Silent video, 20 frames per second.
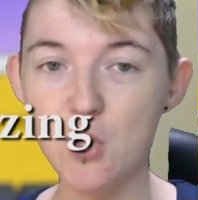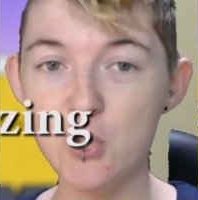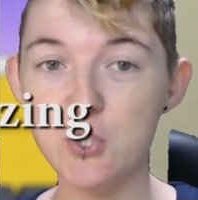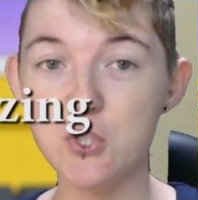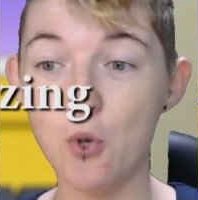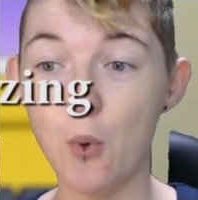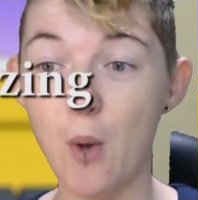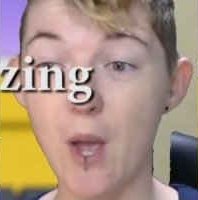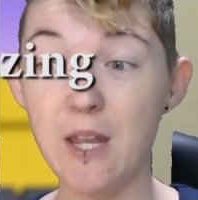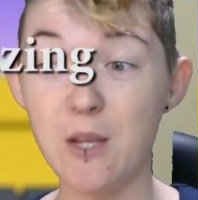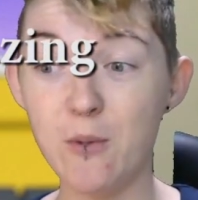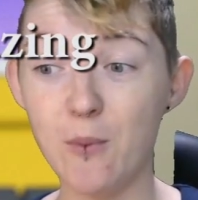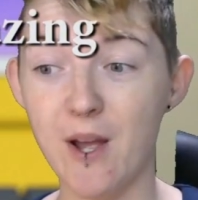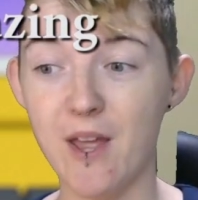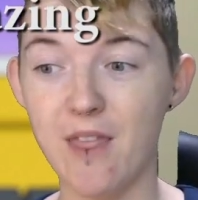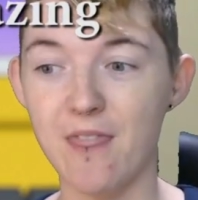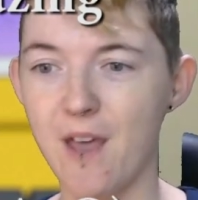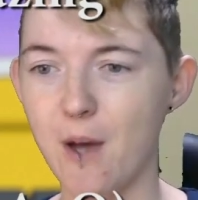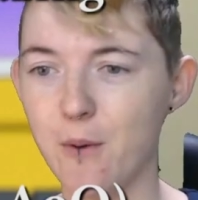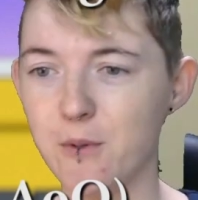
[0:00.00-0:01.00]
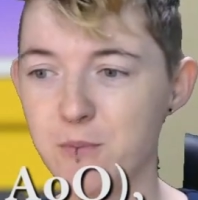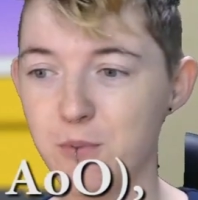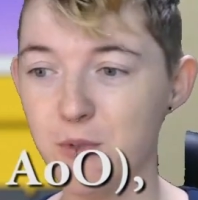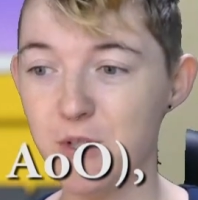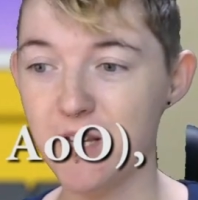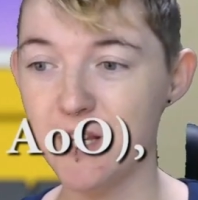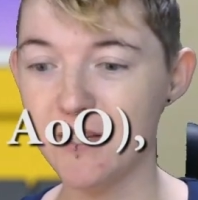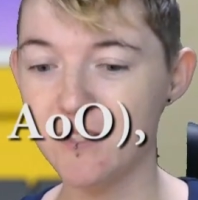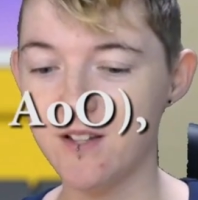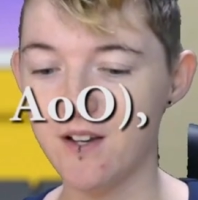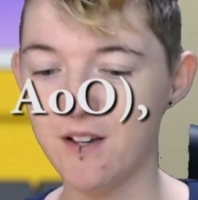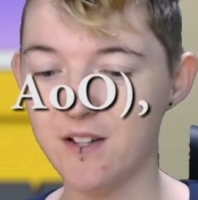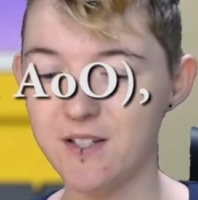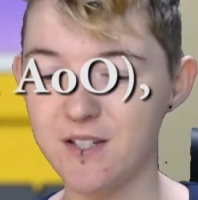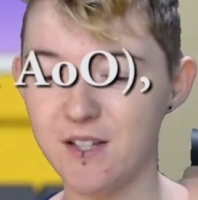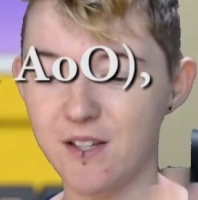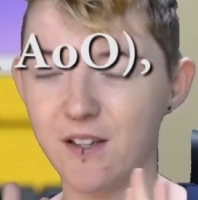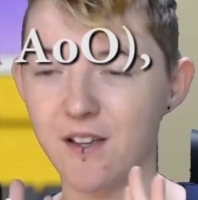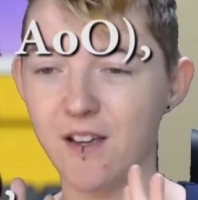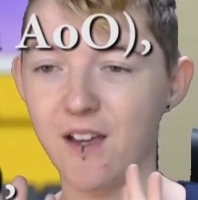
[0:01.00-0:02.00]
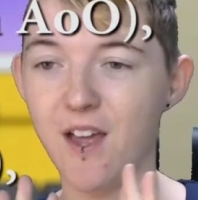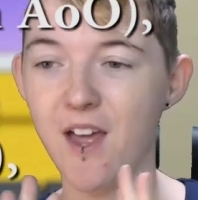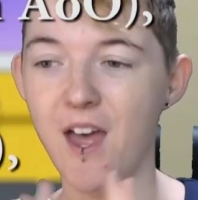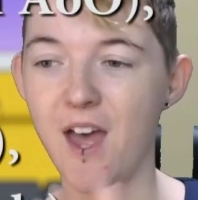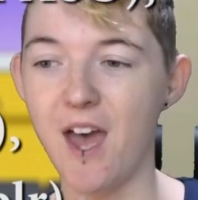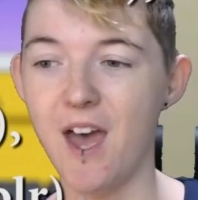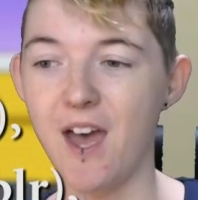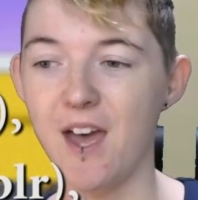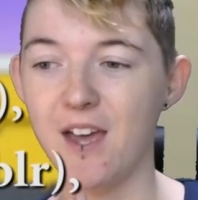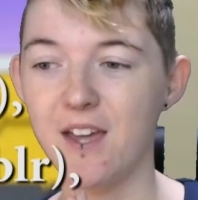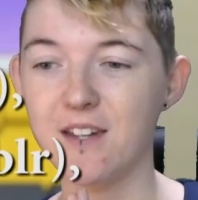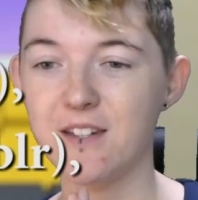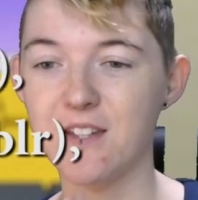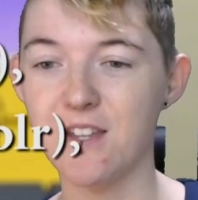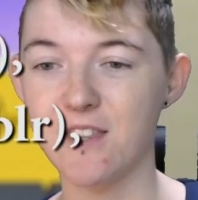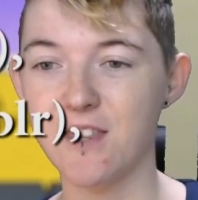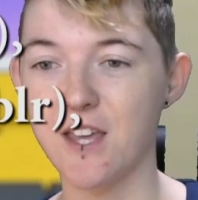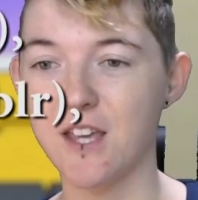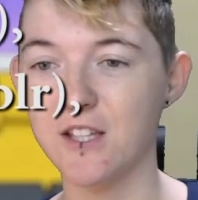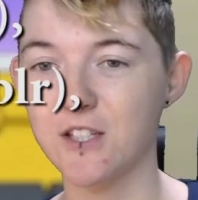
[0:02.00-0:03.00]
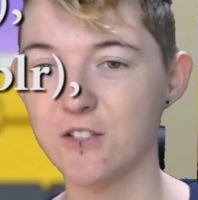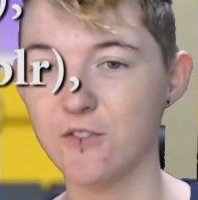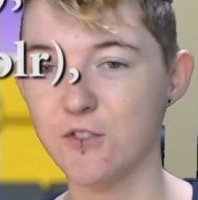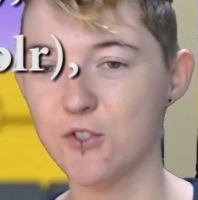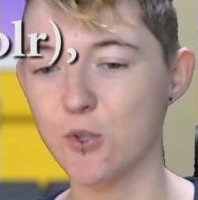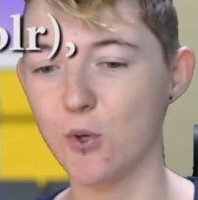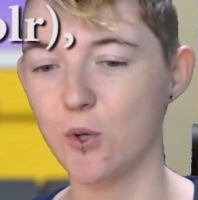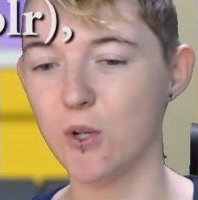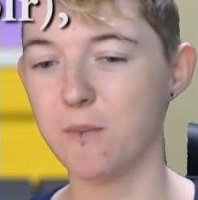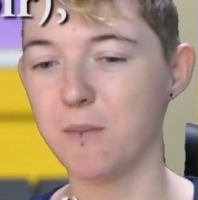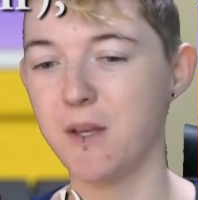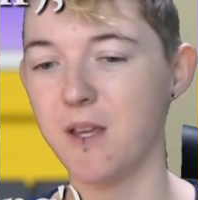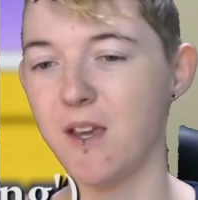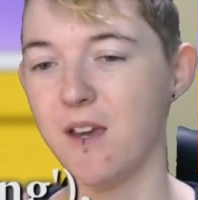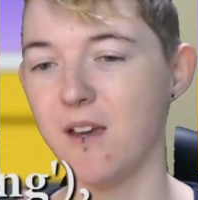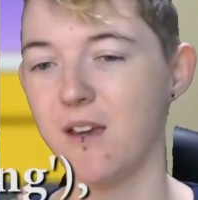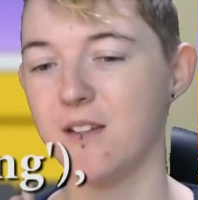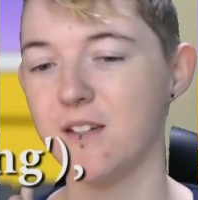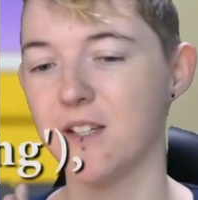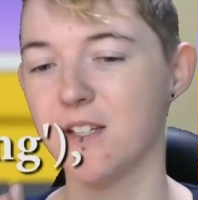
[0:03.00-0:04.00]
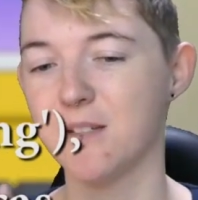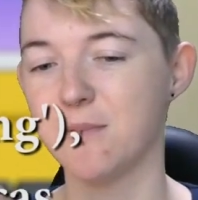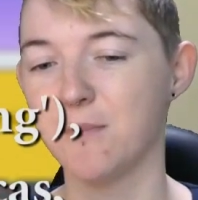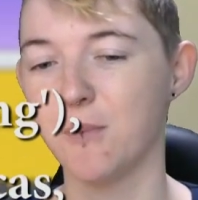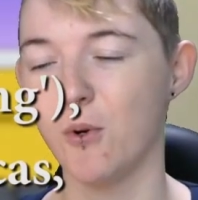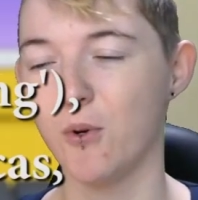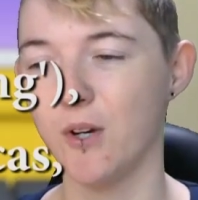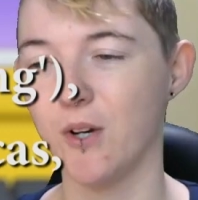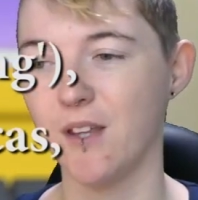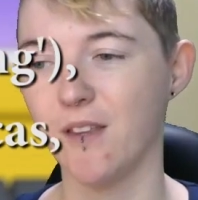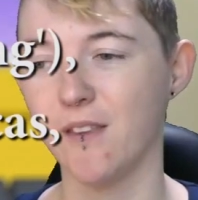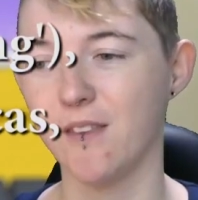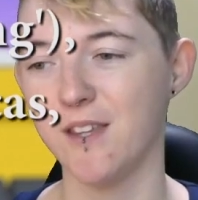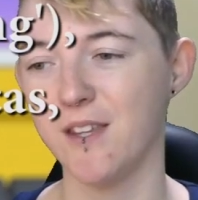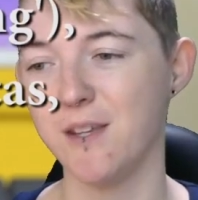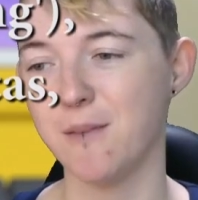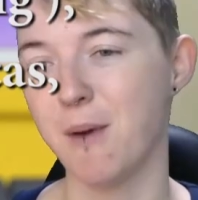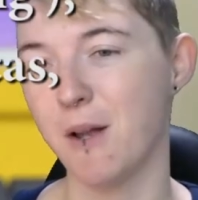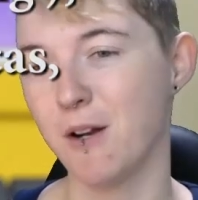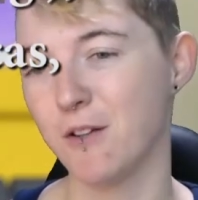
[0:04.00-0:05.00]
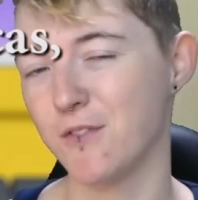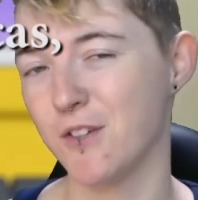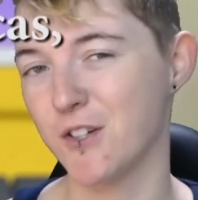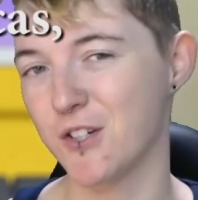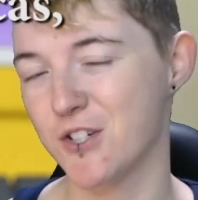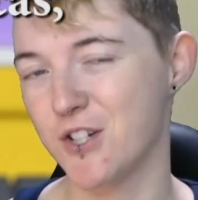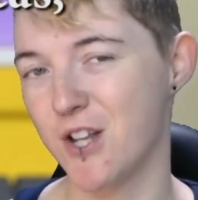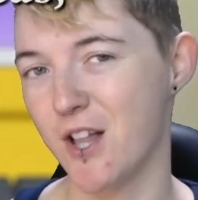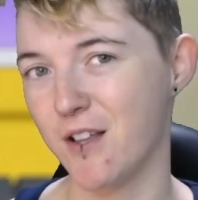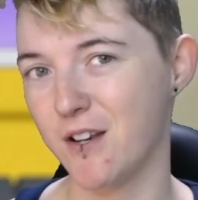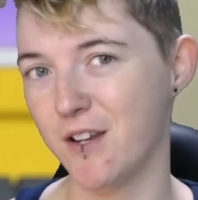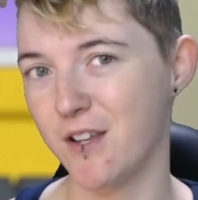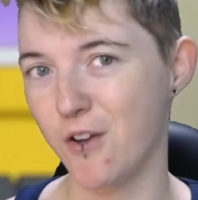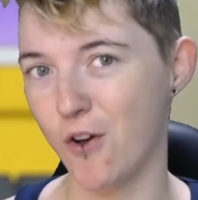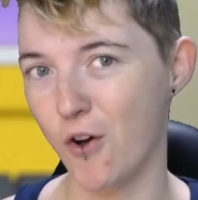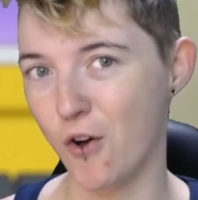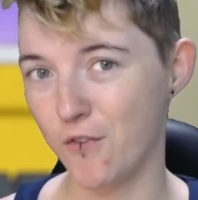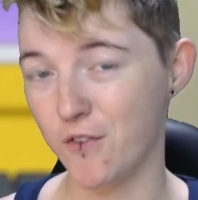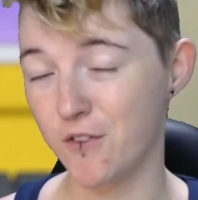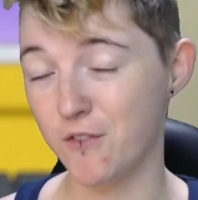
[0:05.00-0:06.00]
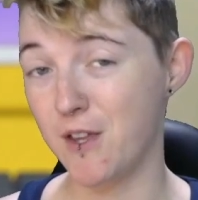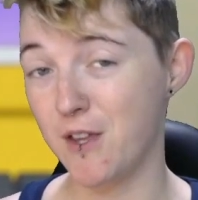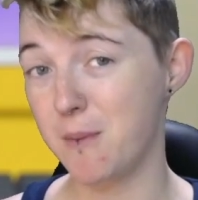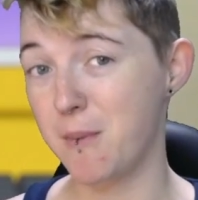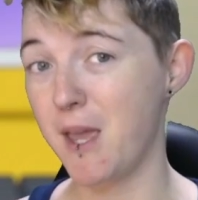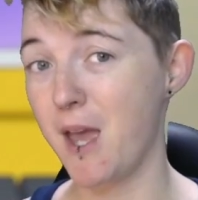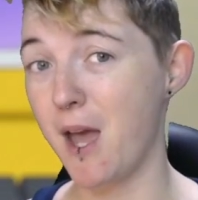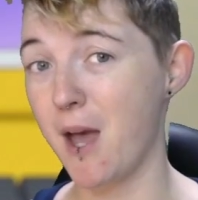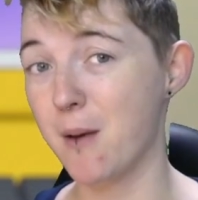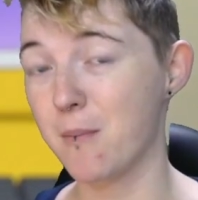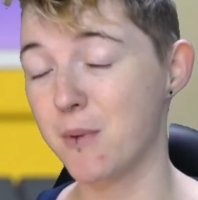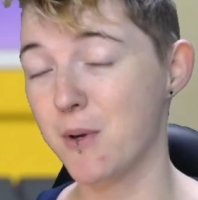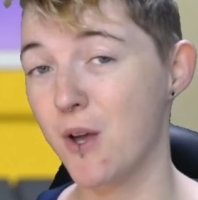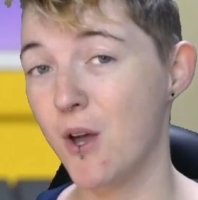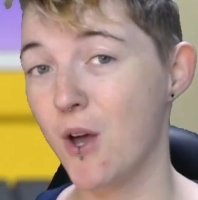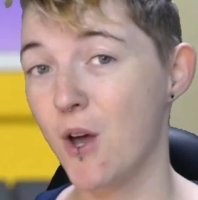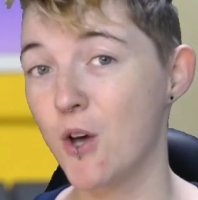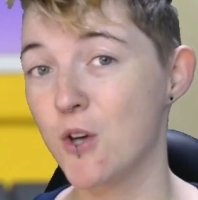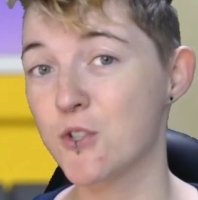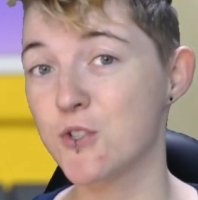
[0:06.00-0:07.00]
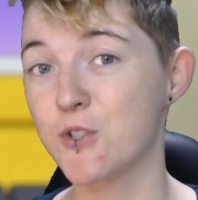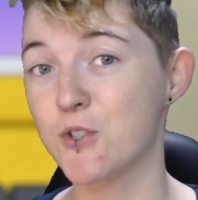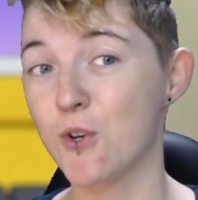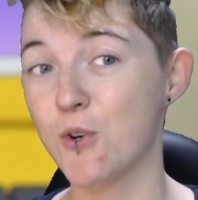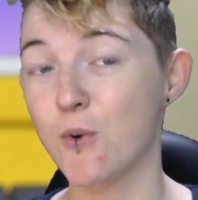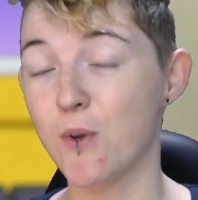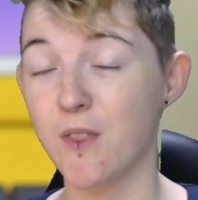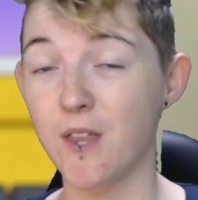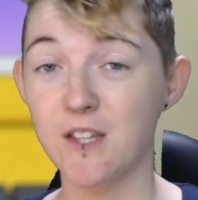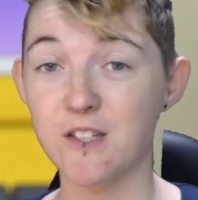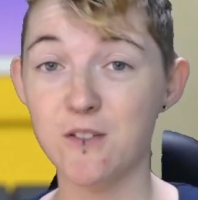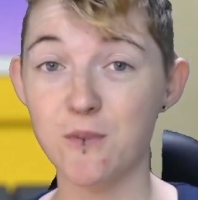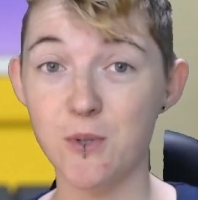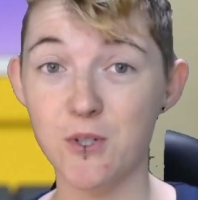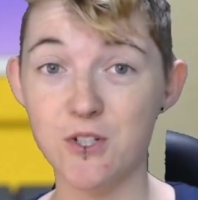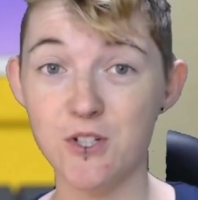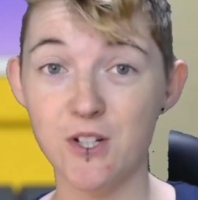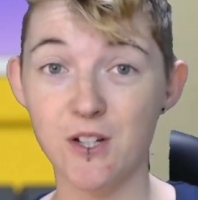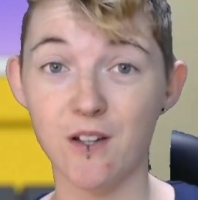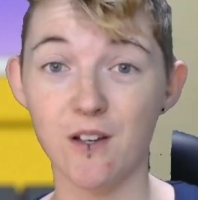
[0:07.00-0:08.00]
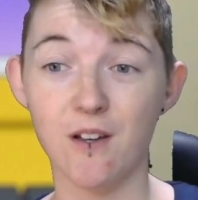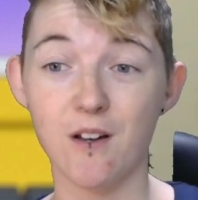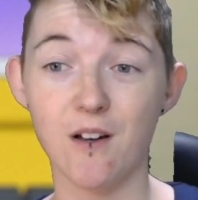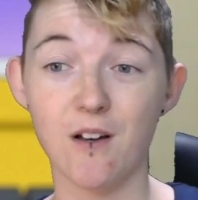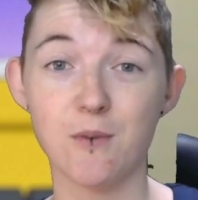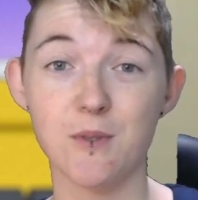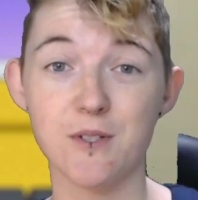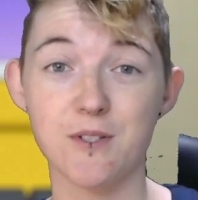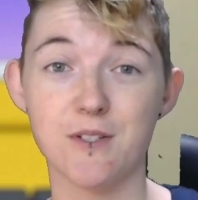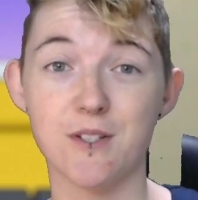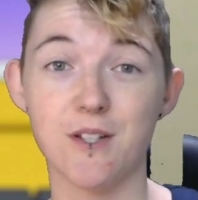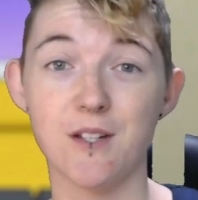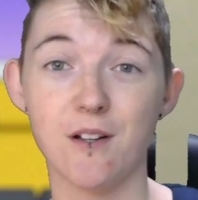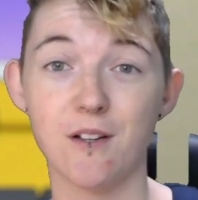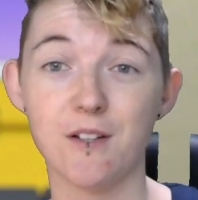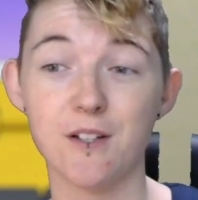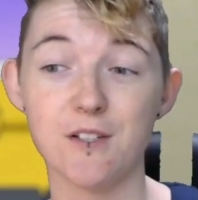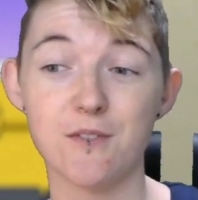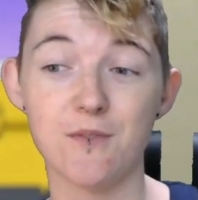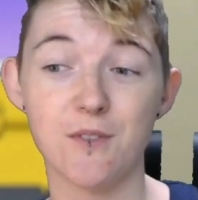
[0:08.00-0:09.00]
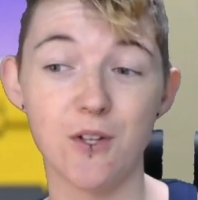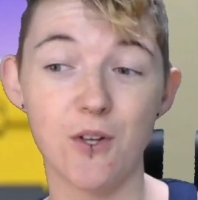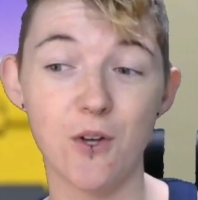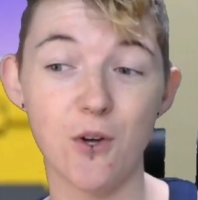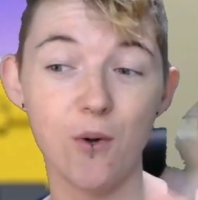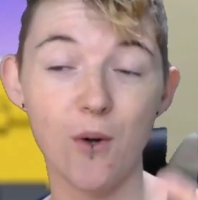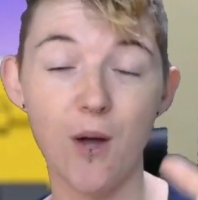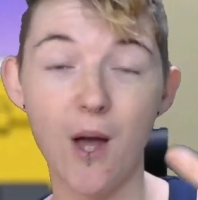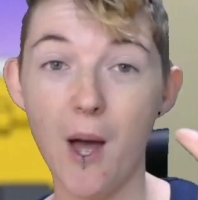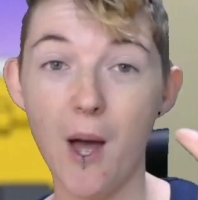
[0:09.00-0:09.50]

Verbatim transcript: So anyway, that was pretty exciting. And thanks for joining me and exploring the battle functionality of the VB app. So thanks for watching and I will see you on the next video.